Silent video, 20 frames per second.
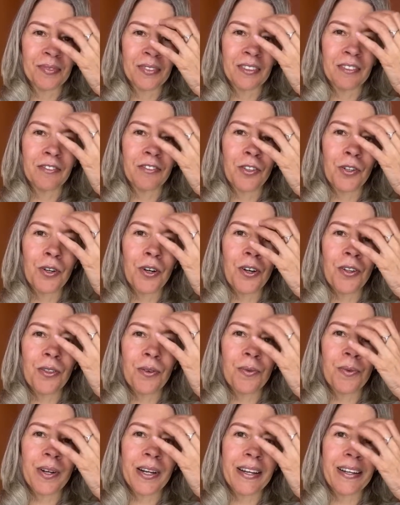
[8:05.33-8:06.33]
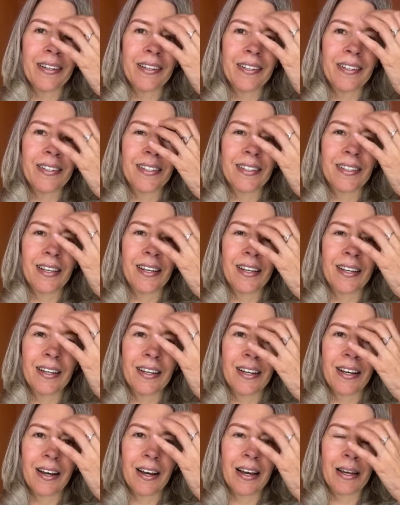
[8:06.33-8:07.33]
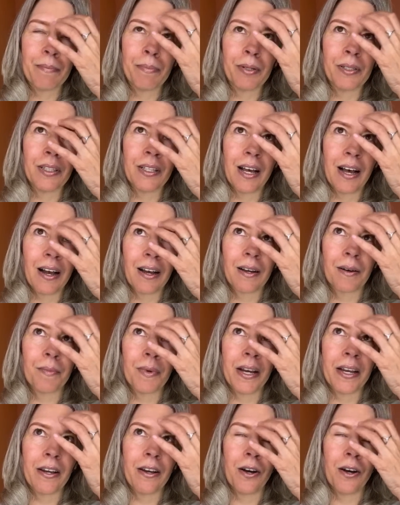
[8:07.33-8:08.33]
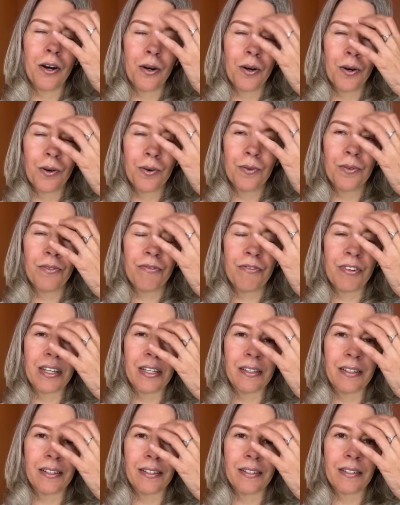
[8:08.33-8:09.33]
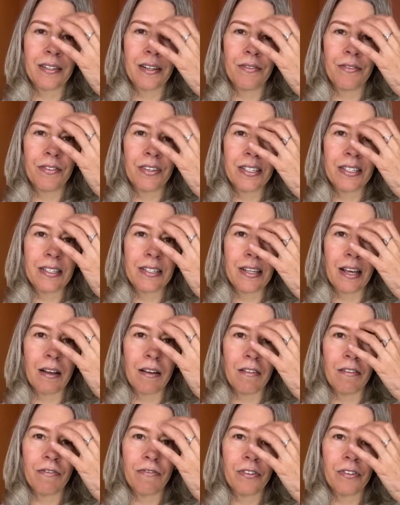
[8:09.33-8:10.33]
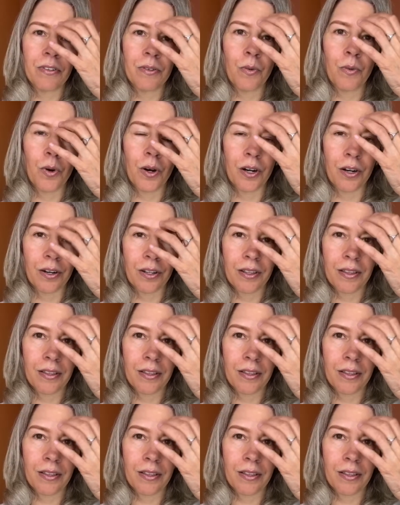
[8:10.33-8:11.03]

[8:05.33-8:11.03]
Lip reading: of all the ways I block my own feelings of self-worth.